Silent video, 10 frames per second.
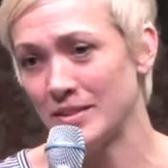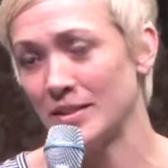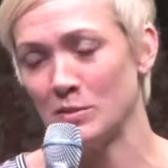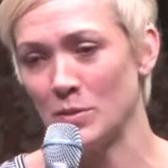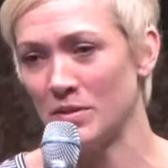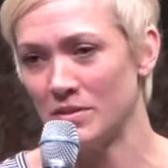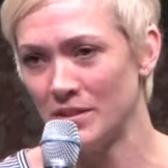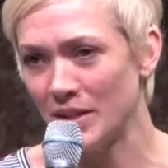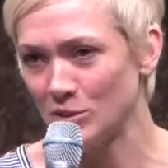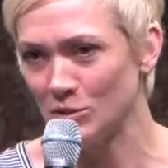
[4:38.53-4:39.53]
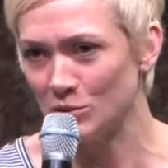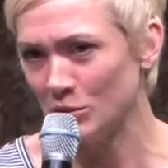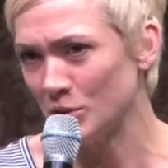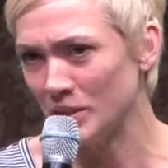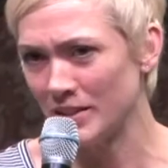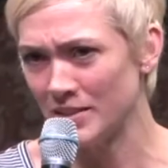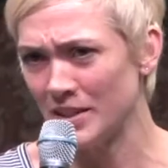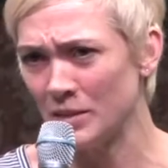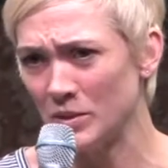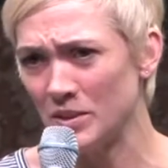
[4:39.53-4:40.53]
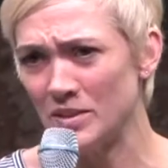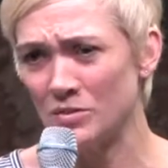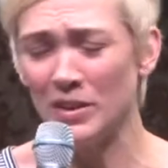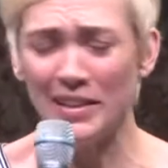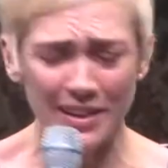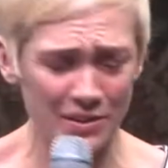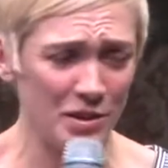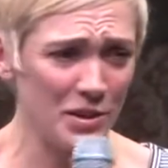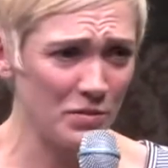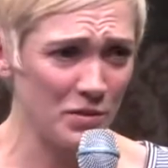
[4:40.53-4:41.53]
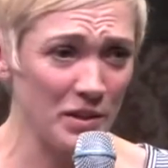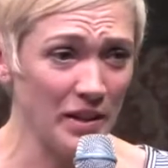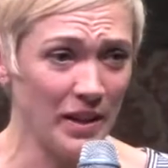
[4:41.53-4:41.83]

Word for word: six-month national tour next year, which is really unheard of for.